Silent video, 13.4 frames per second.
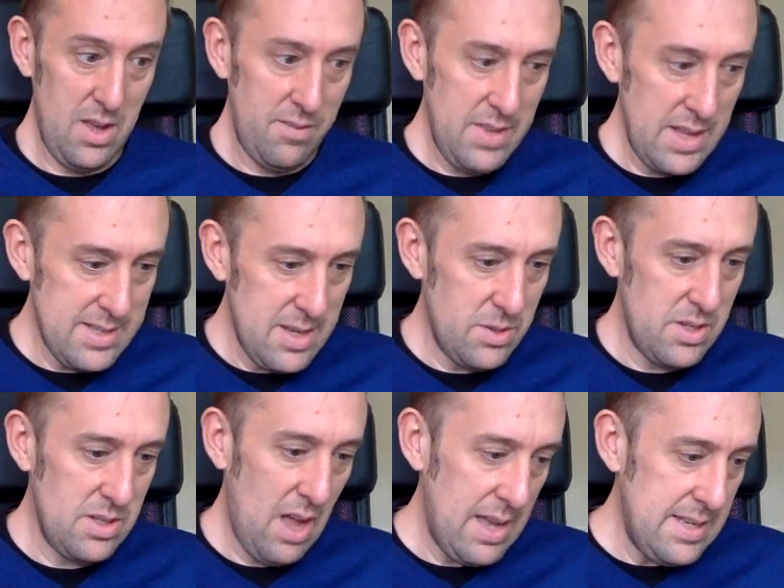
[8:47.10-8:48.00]
That sounds
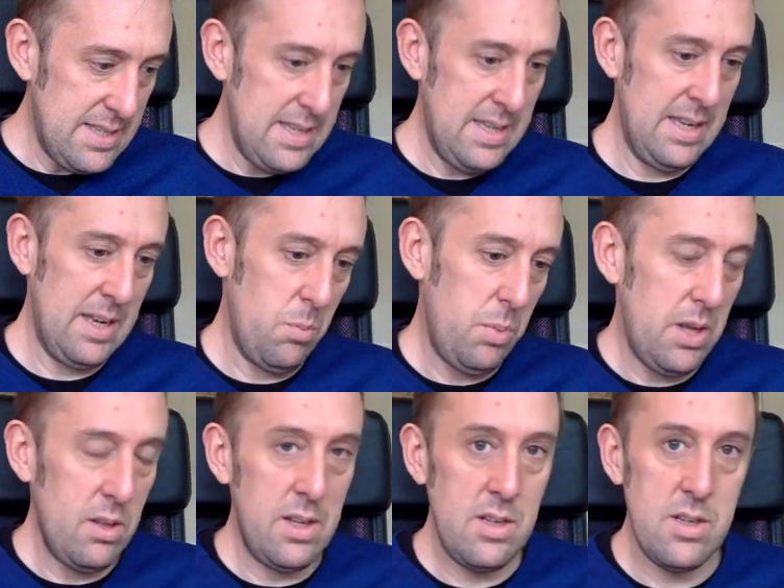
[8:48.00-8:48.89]
enticing and
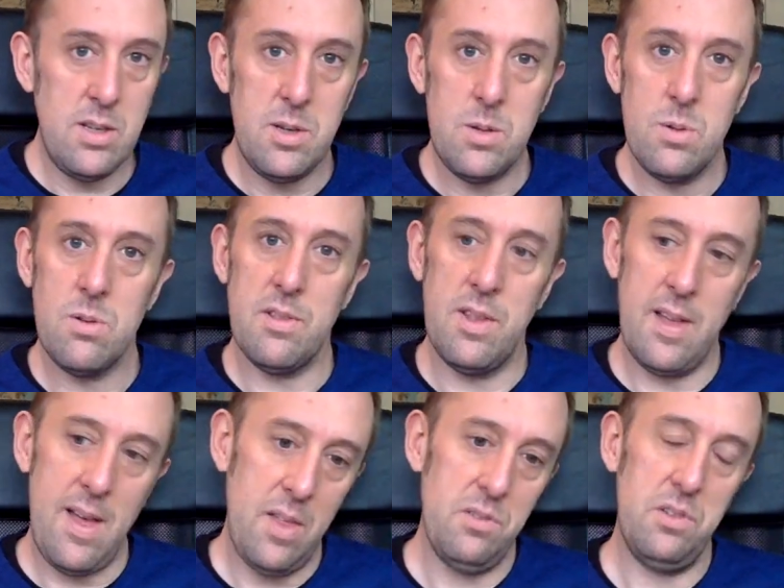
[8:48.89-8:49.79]
appealing to you,
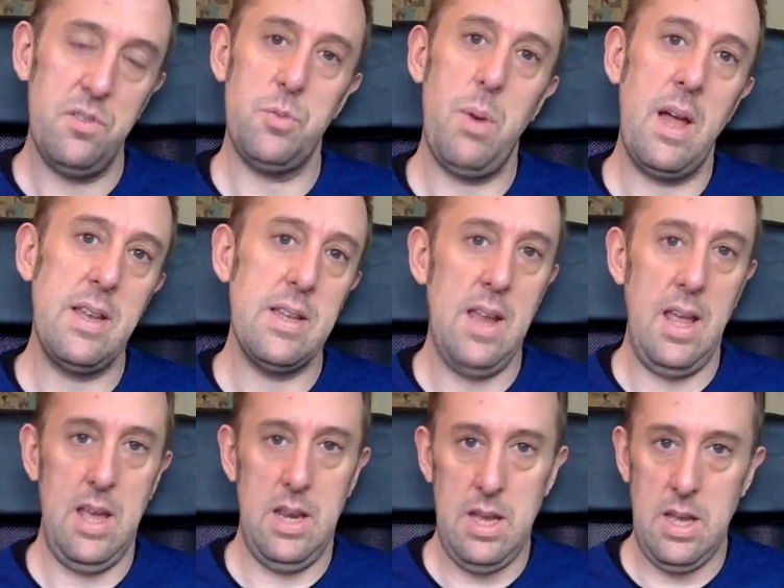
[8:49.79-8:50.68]
that level of
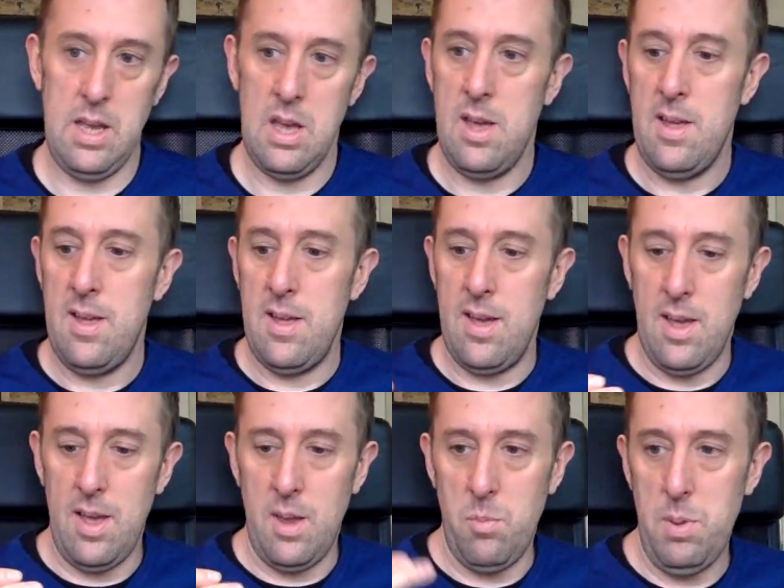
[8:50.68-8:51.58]
spontaneity
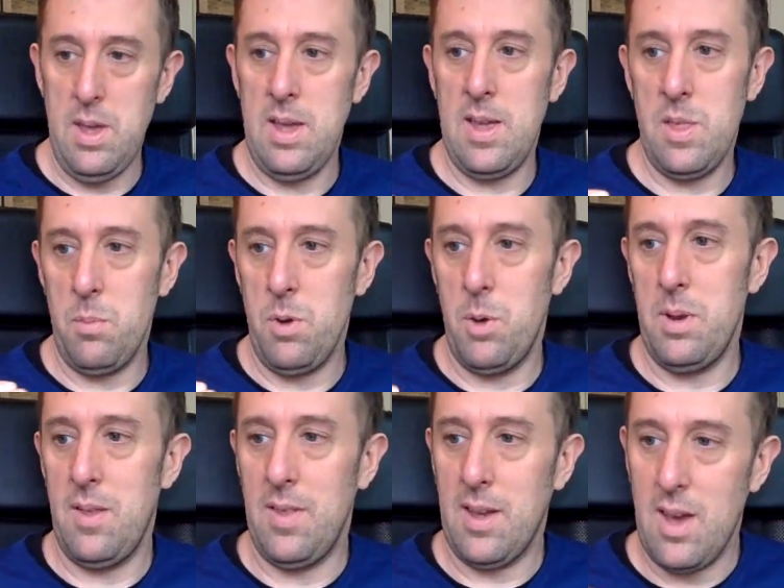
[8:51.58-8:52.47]
and being in the
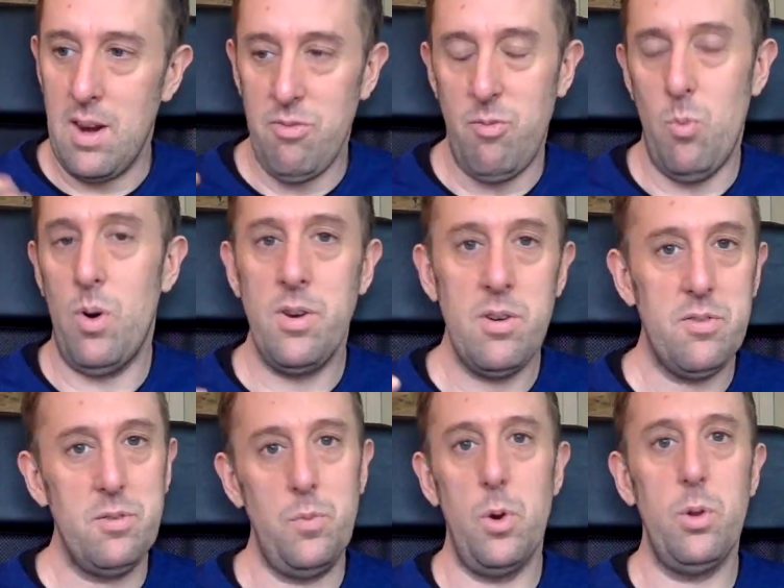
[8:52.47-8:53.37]
moment and the kind of
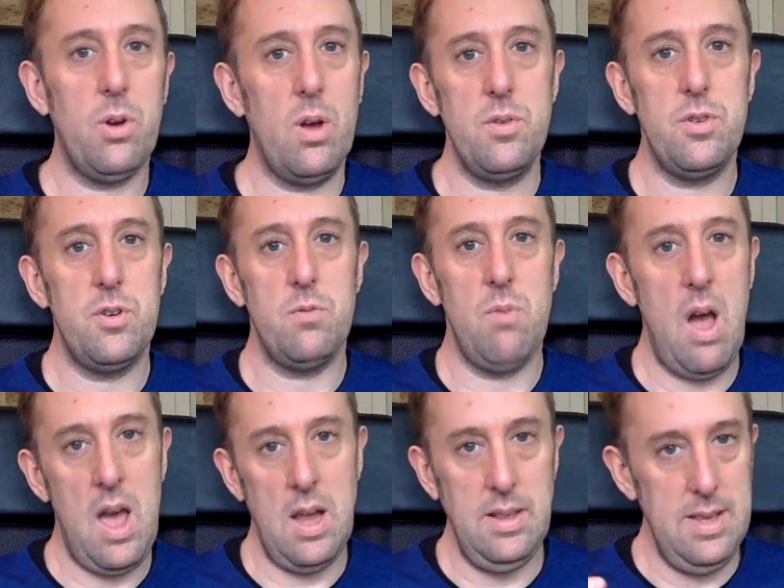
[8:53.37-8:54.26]
wonderful roller coaster
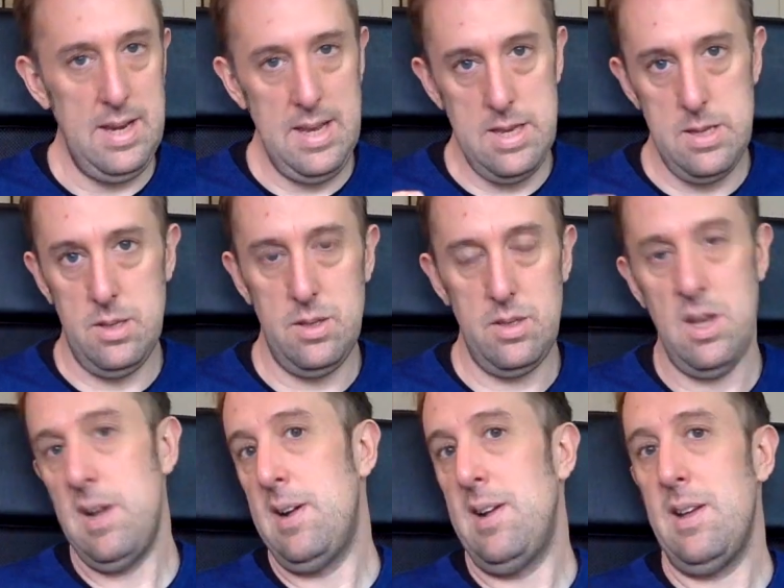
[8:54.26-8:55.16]
ride that is
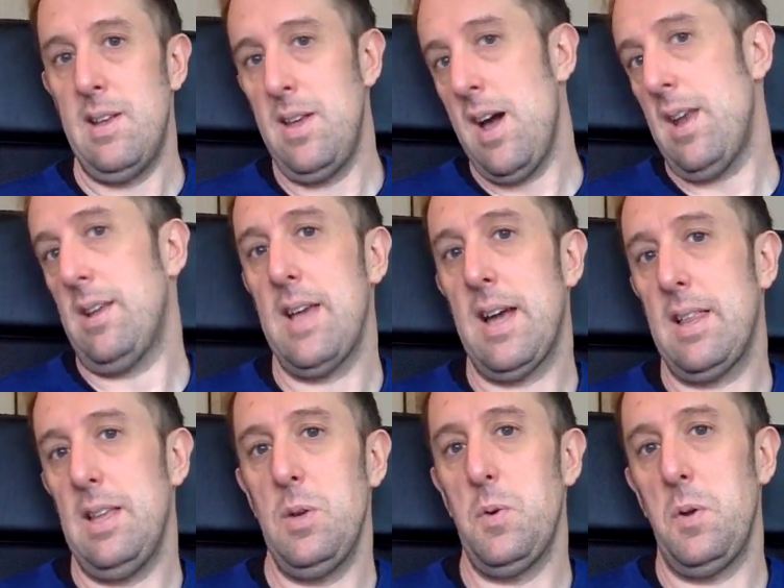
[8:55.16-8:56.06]
not
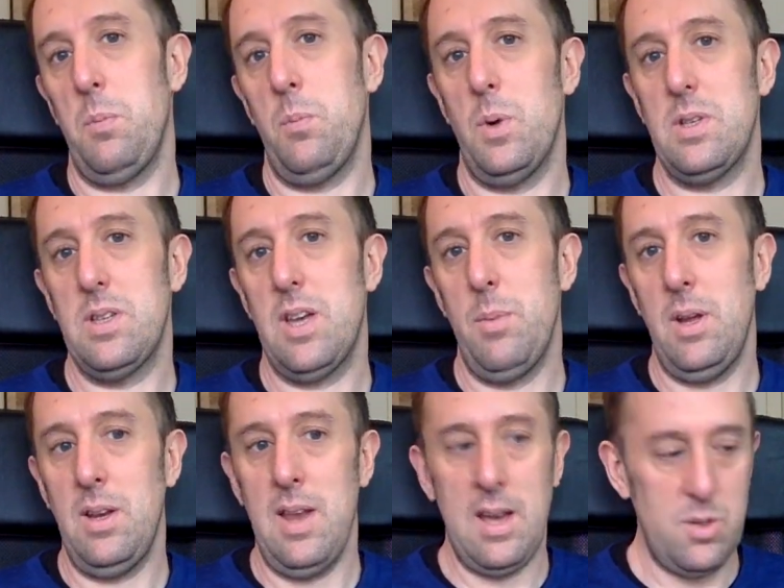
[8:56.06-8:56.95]
exactly knowing what's
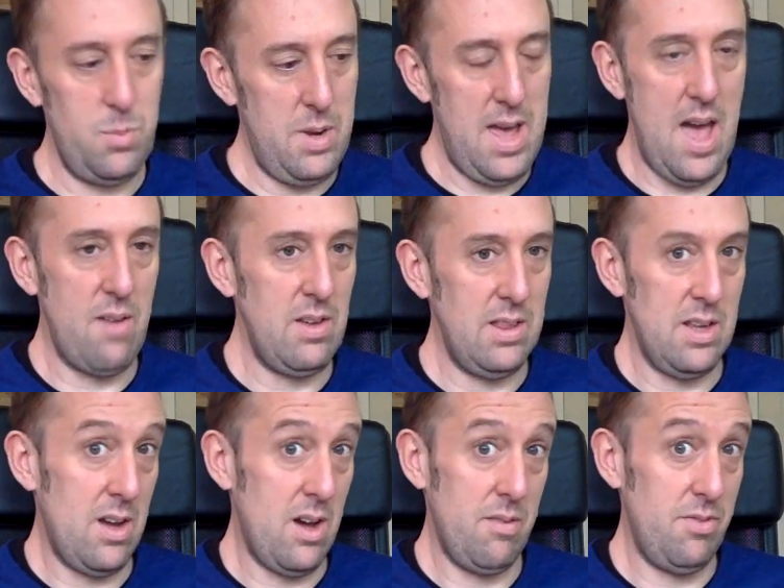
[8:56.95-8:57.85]
coming next, but having the
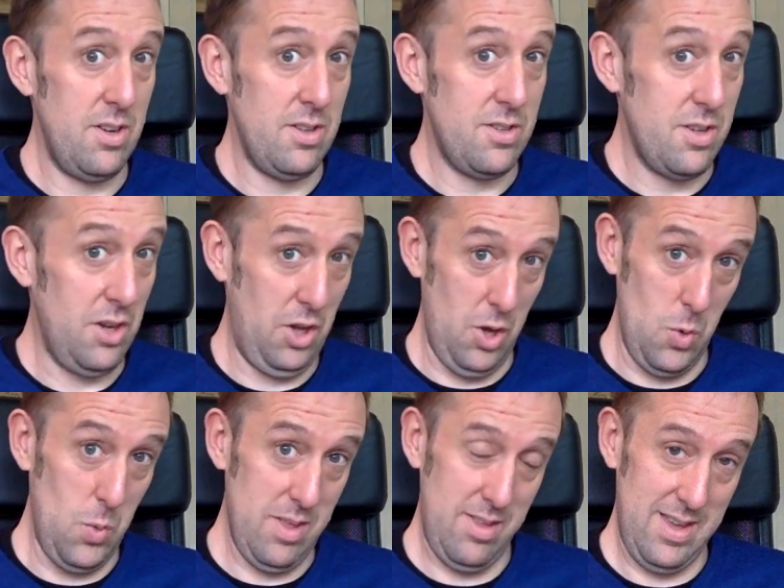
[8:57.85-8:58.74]
confidence to
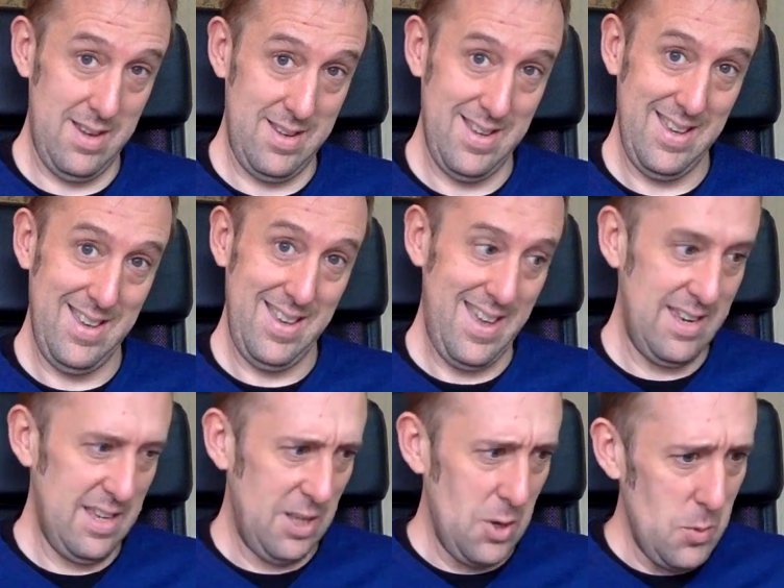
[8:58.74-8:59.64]
go with it
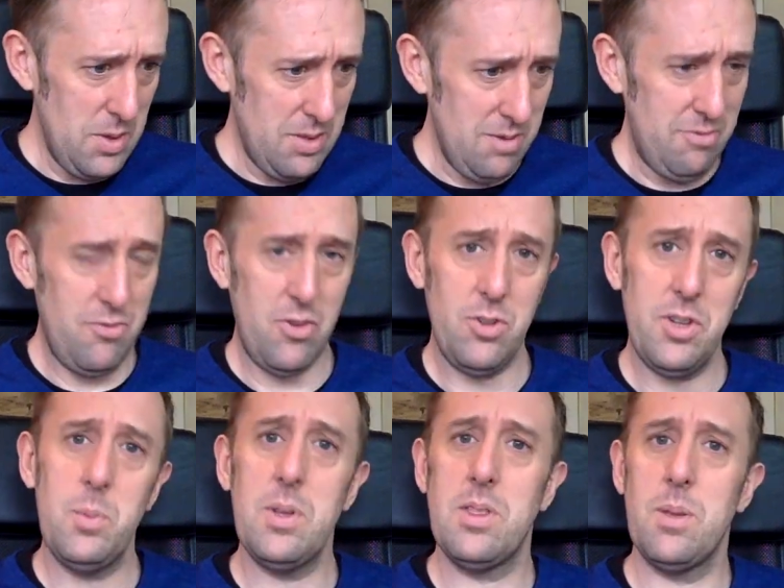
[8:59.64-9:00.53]
and to go with it
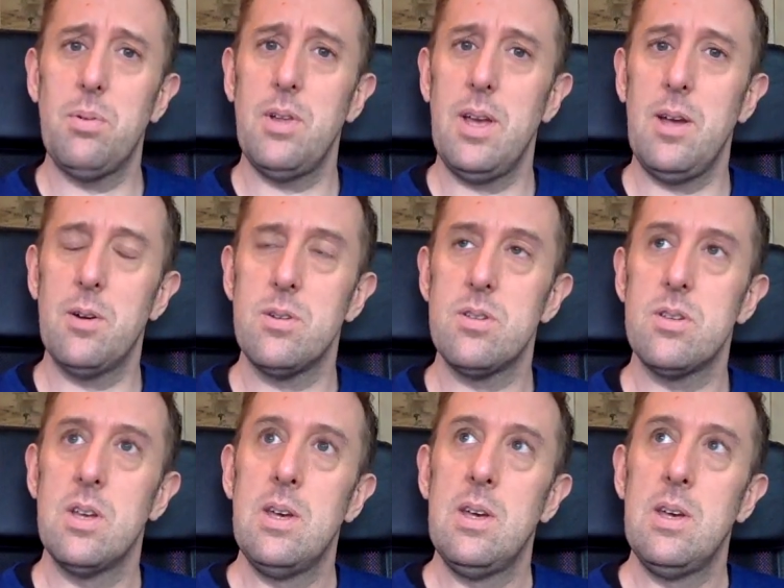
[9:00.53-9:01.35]
fully with the players.